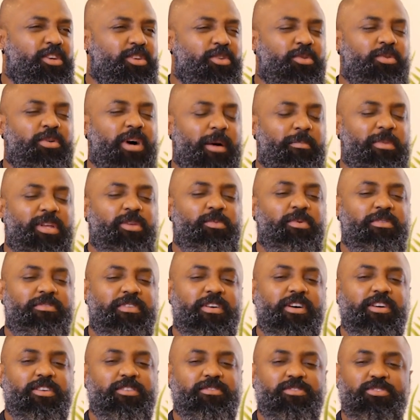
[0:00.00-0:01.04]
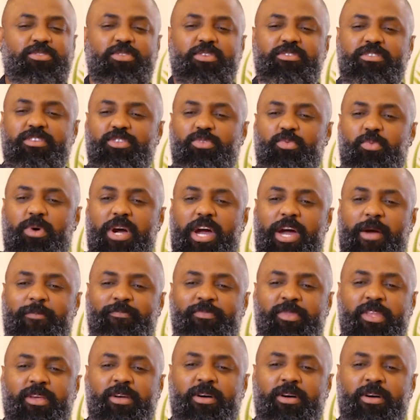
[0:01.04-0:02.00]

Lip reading: You know, I mean, we've heard of stories where